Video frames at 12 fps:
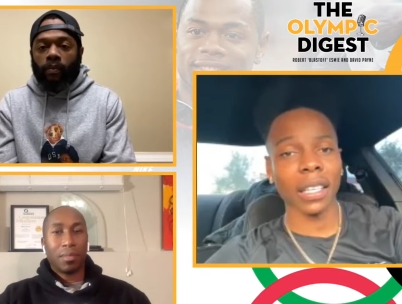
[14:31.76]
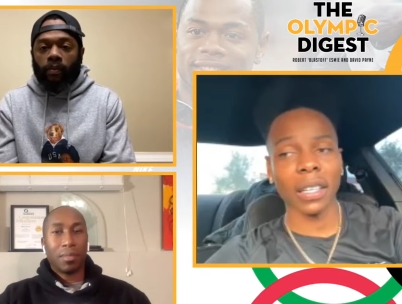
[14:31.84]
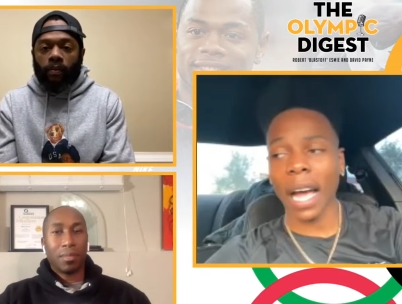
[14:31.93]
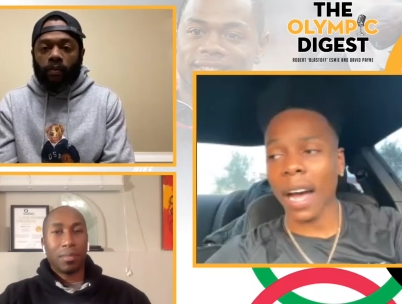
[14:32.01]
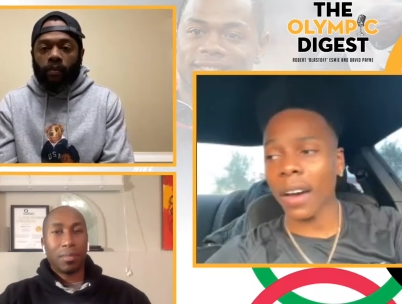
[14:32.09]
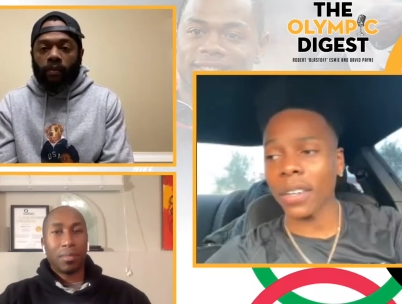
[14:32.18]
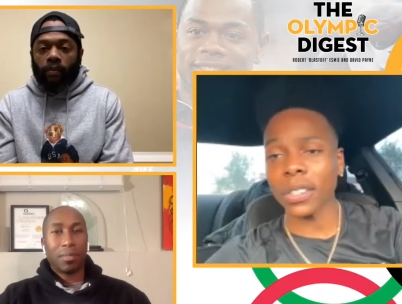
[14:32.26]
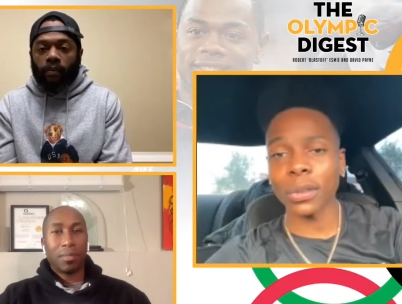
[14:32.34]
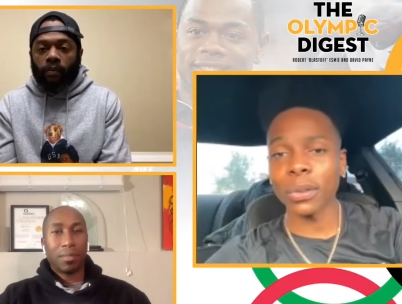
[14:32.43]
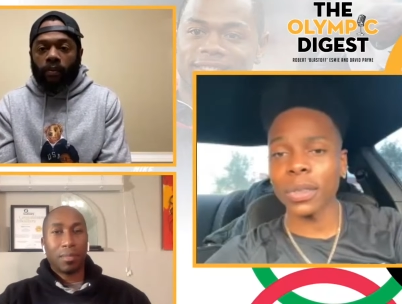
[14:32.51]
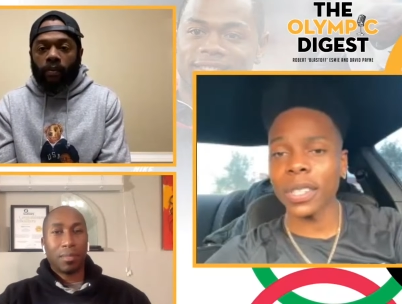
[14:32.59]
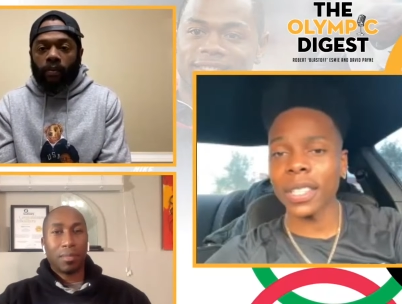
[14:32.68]
Speaker 1: how to
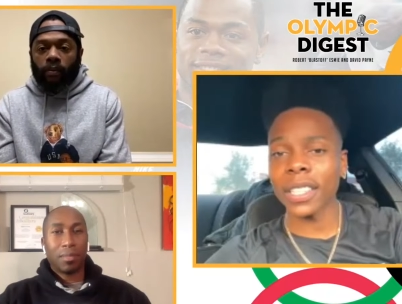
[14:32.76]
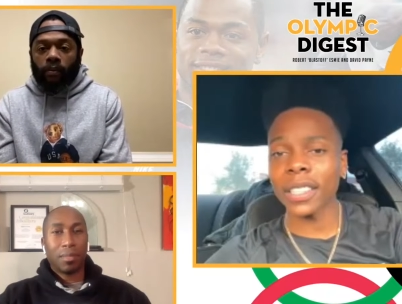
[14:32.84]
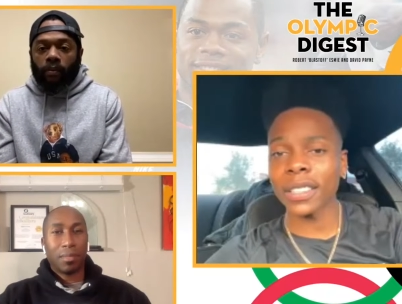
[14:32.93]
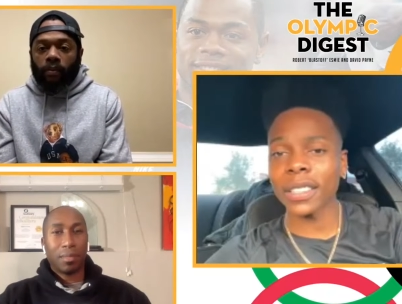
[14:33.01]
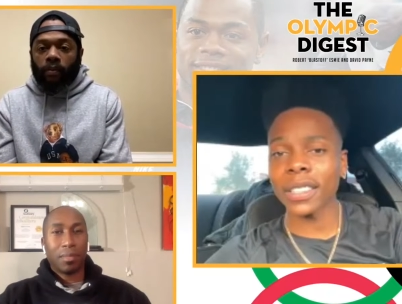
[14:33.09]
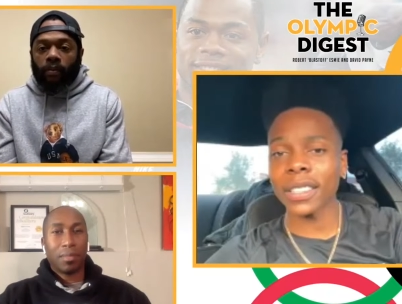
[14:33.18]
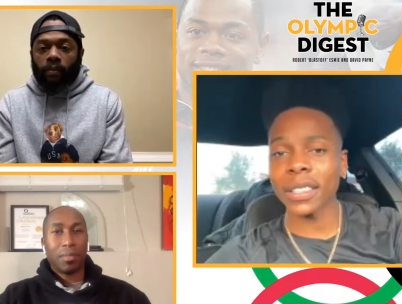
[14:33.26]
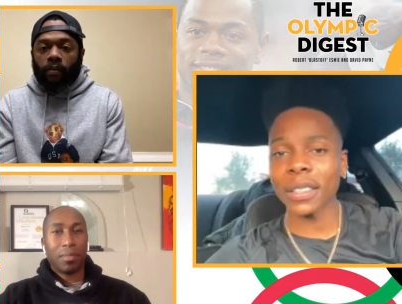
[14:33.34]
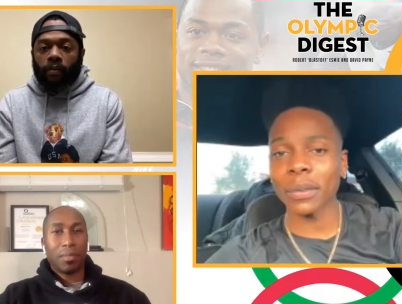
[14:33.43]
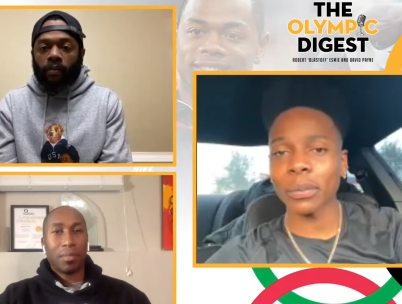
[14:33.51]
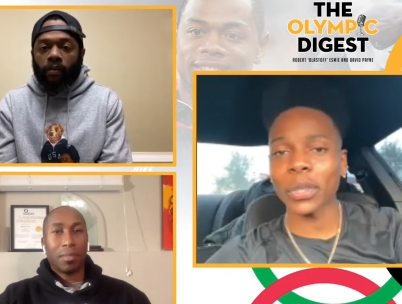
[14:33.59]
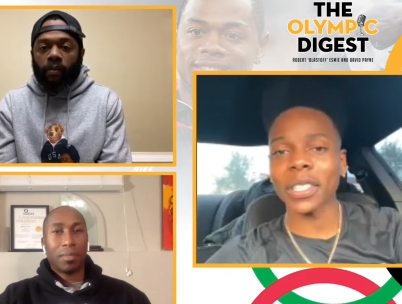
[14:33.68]
do things
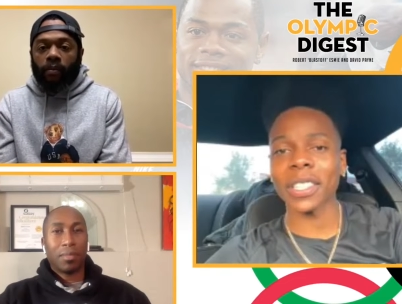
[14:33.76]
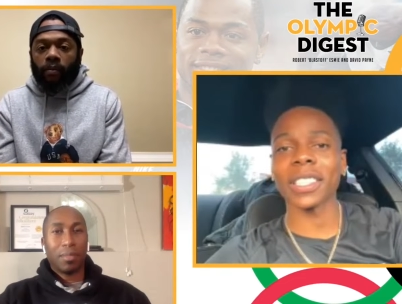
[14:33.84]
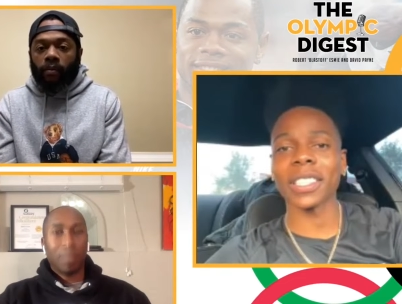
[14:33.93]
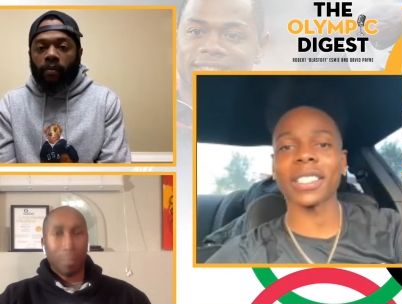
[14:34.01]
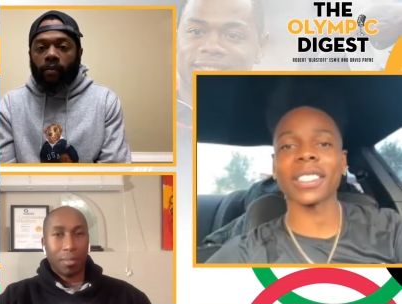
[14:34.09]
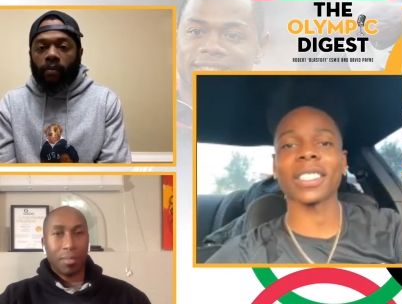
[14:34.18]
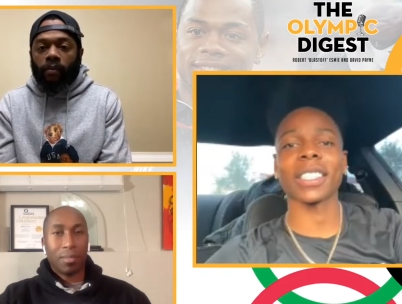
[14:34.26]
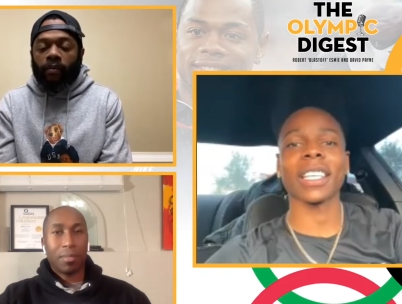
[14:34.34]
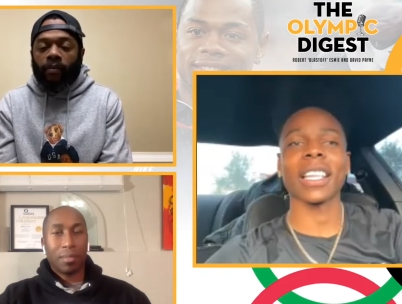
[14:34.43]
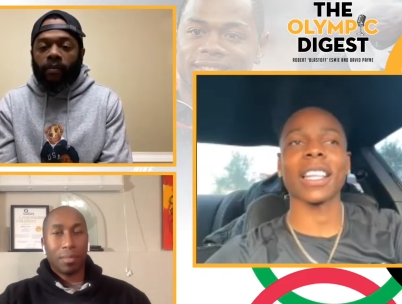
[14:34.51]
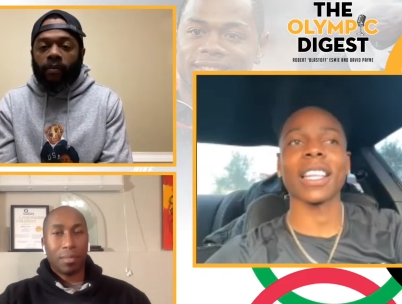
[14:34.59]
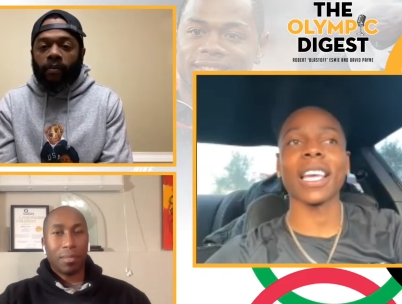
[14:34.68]
because
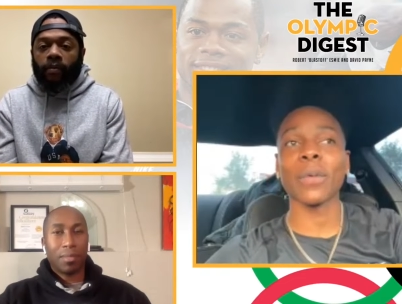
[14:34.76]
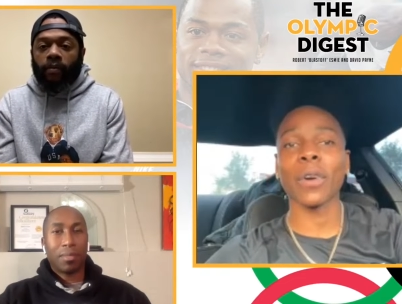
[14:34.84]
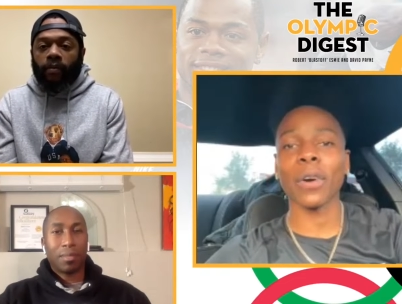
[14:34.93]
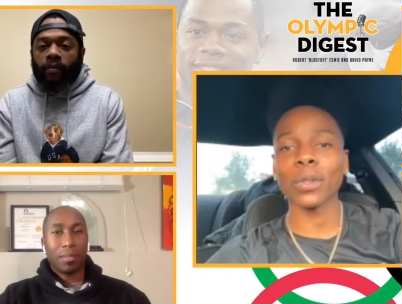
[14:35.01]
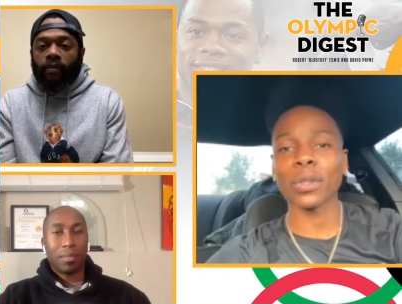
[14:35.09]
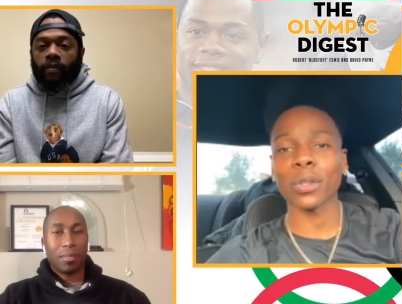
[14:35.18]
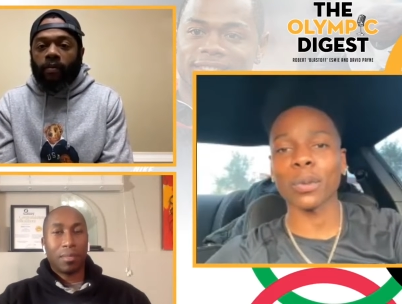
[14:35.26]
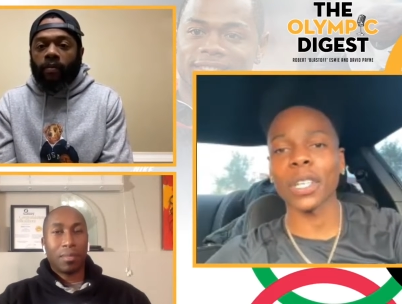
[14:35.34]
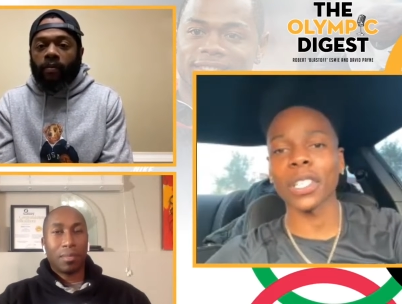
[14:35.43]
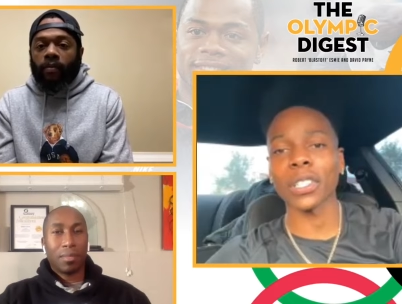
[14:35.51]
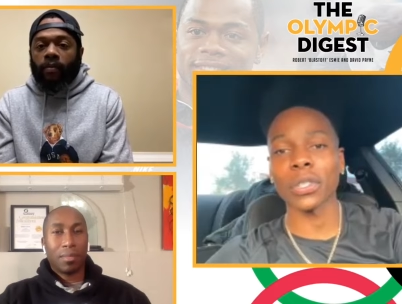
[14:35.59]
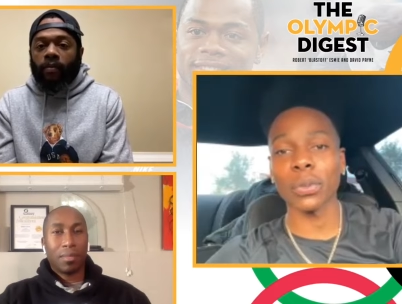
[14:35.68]
they were also
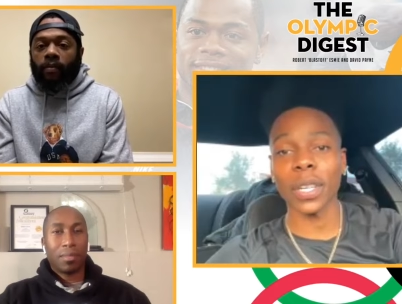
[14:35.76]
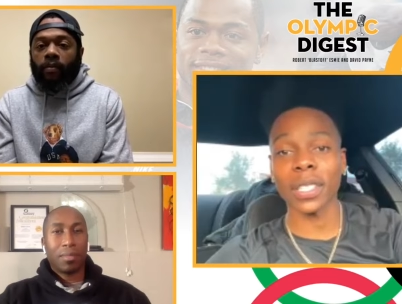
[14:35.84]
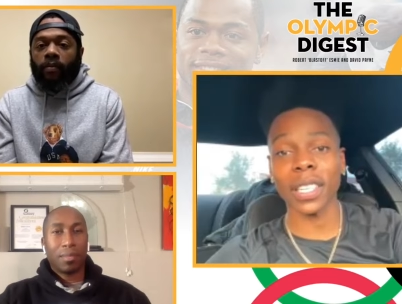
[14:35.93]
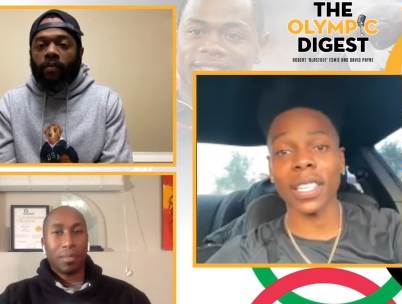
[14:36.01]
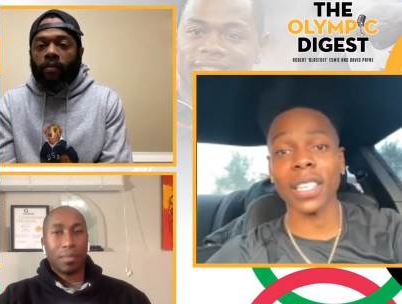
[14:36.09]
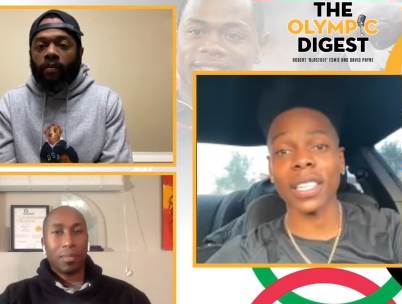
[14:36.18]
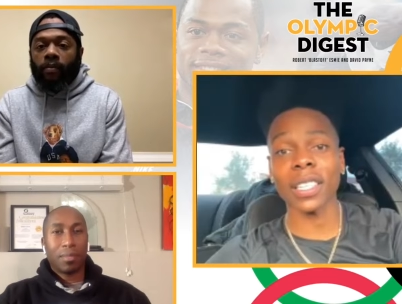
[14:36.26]
running USA